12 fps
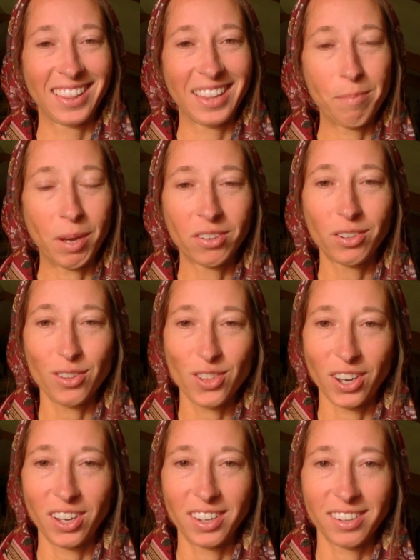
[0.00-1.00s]
the Apostle
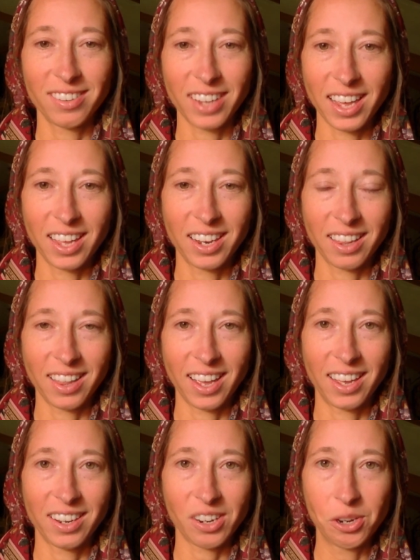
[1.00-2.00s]
John said
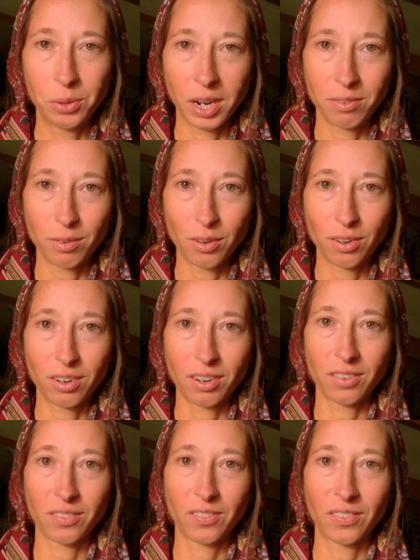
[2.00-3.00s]
that whoever